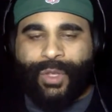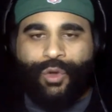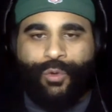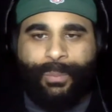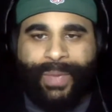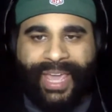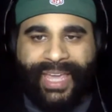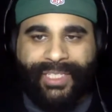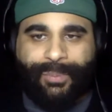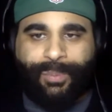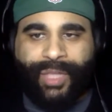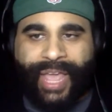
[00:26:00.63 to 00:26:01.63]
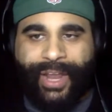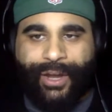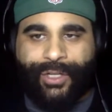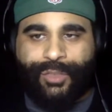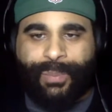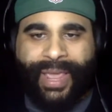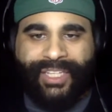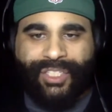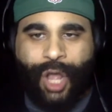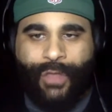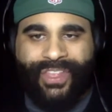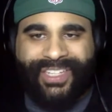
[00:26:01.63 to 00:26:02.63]
who picks players based
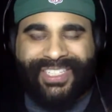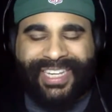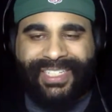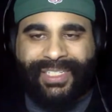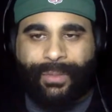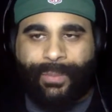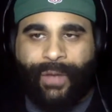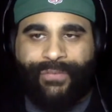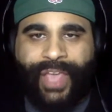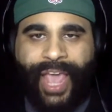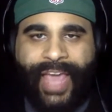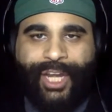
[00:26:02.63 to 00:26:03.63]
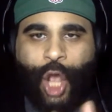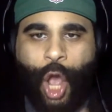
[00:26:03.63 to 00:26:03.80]
on the system of the head